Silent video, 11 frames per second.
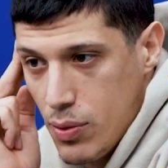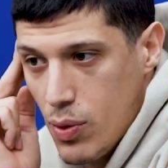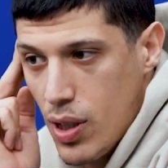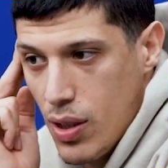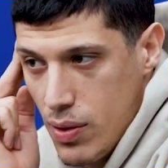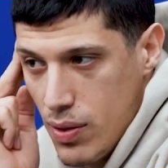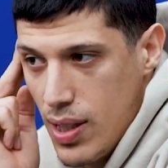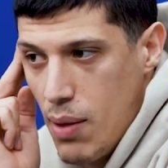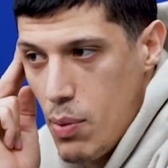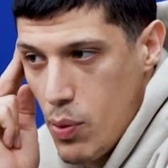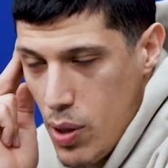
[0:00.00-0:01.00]
"Well,
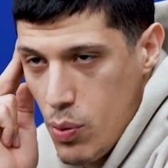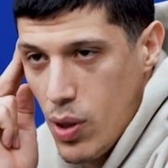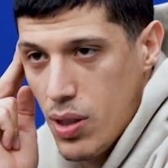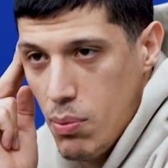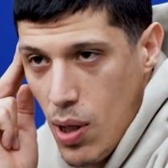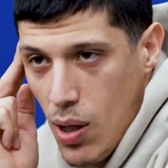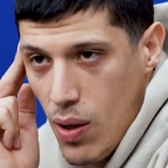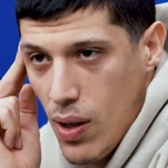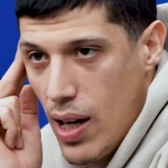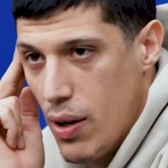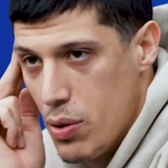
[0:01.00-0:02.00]
tell me where you want the
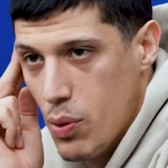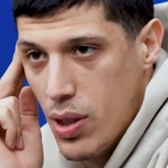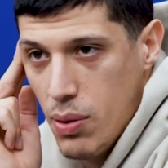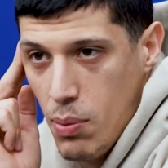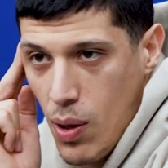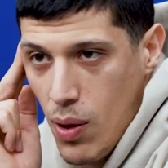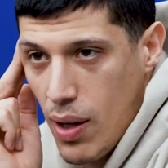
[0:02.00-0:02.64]
ball, how you want the ball."